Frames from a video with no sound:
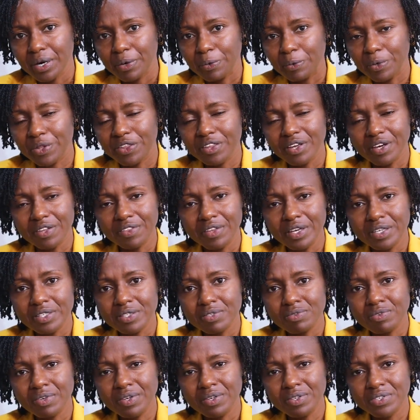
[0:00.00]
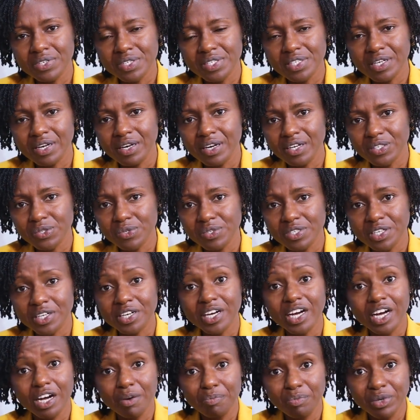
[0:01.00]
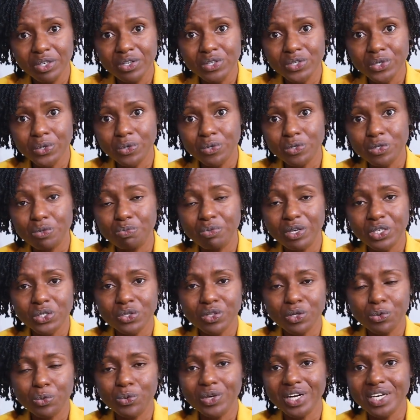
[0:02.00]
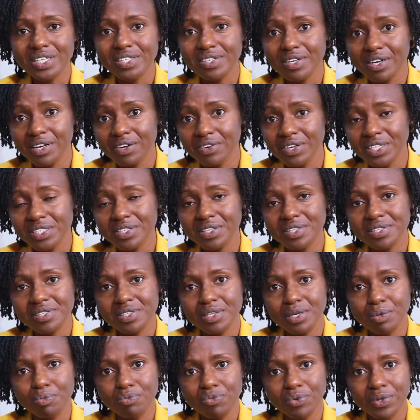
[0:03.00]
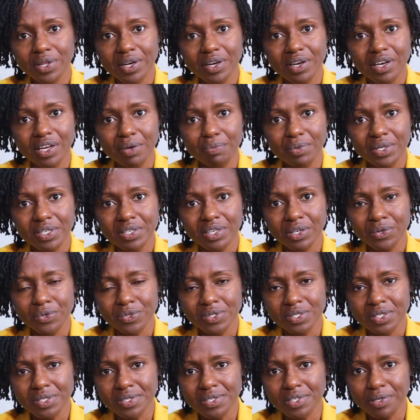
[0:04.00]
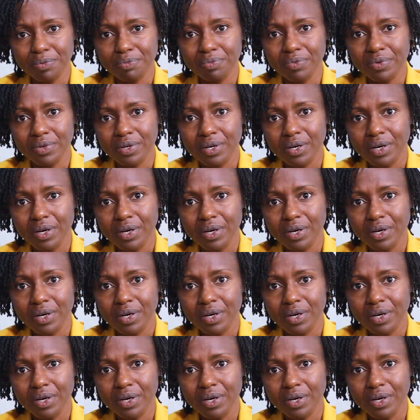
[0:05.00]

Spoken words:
we think there's interesting lessons that can be drawn to make sure that we accelerate the same for the climate ecosystem.